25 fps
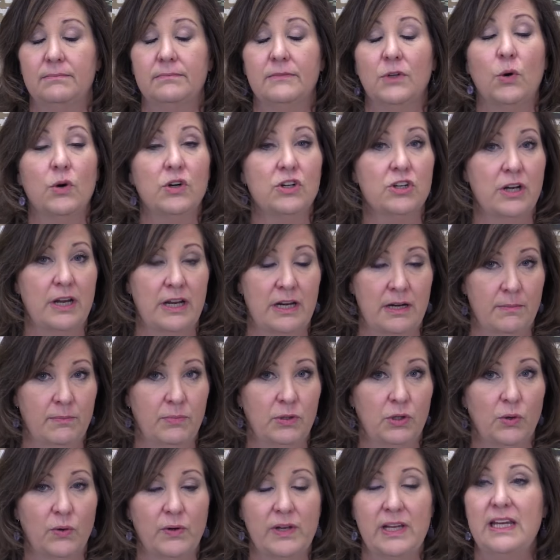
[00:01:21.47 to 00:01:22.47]
or an
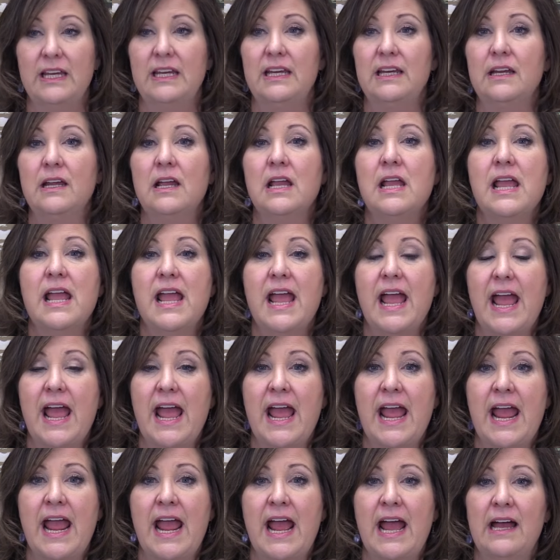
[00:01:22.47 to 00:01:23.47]
employee,
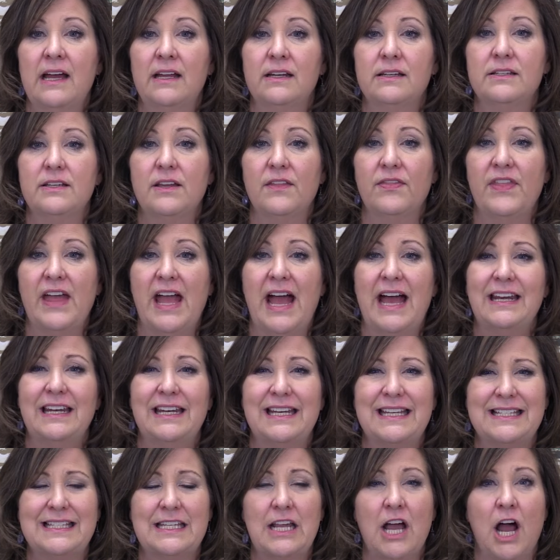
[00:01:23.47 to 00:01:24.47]
and that
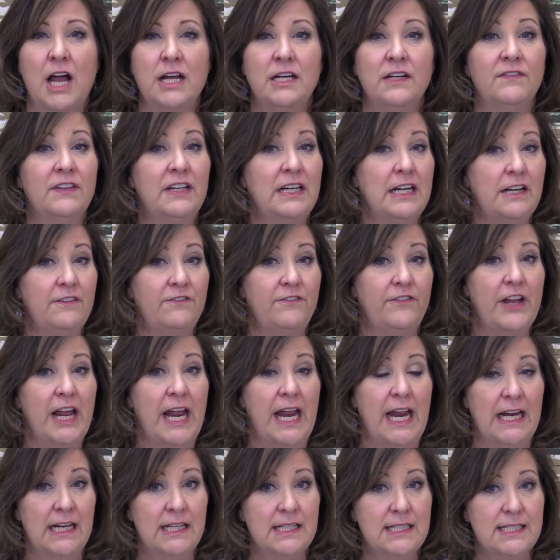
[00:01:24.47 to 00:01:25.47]
is kind of an
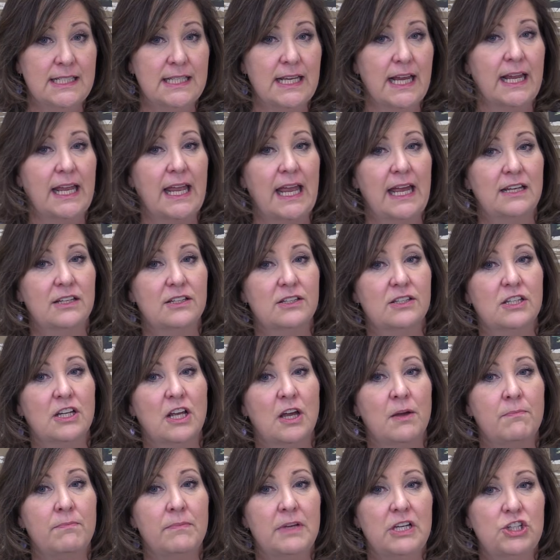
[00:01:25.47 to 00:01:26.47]
advance against
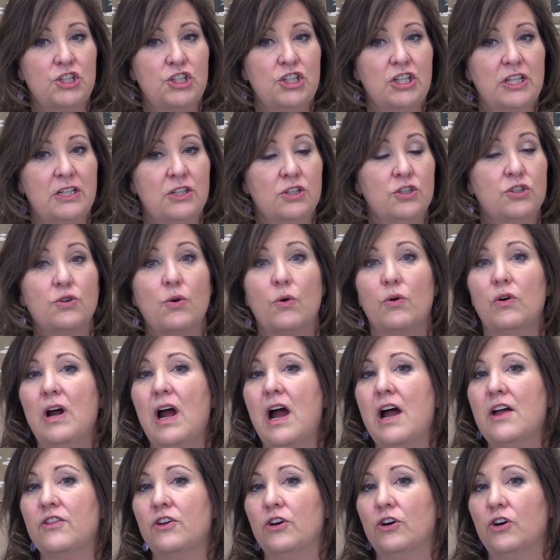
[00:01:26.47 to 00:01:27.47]
commissions or
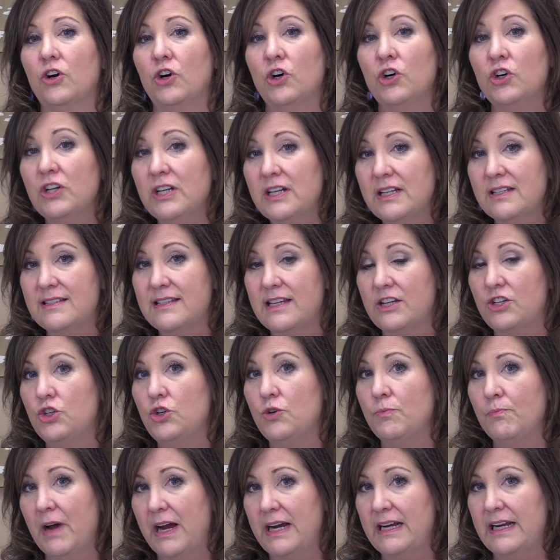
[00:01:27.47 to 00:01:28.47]
other earnings that
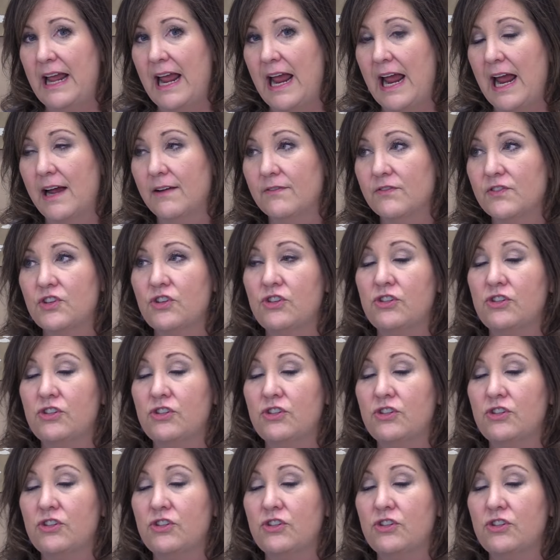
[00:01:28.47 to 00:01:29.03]
you might have.